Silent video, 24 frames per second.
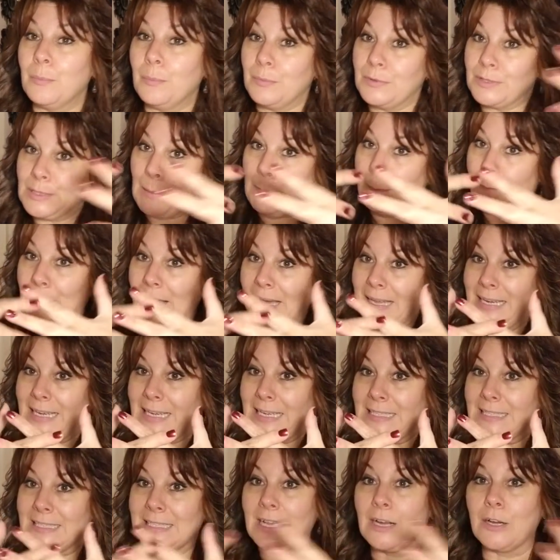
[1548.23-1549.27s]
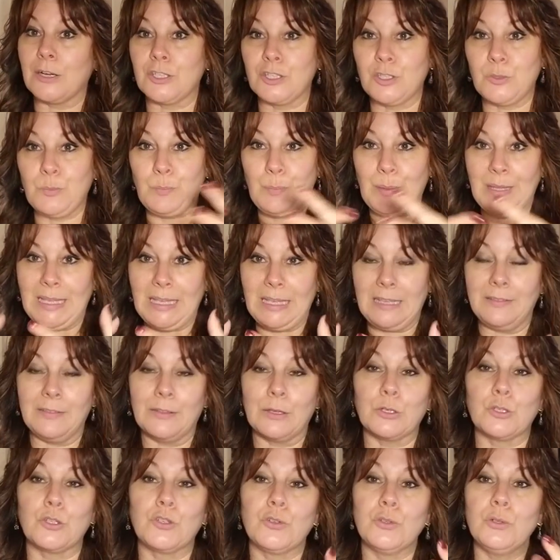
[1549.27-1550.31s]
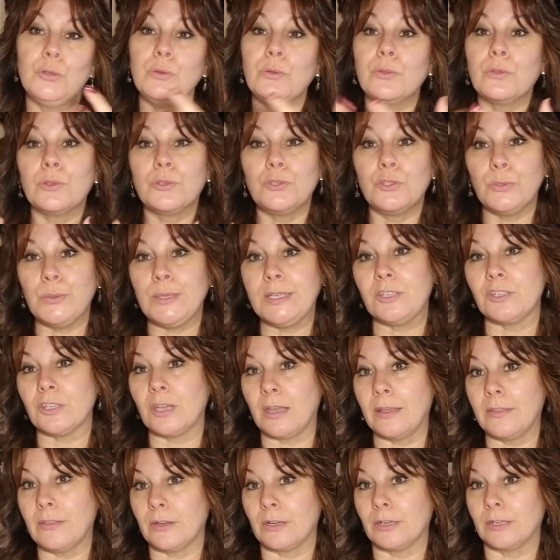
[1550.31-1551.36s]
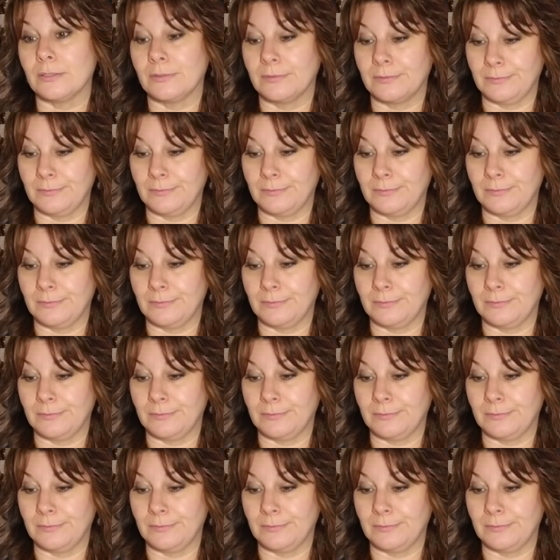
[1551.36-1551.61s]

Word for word: Some buddies are speaking their truth to each other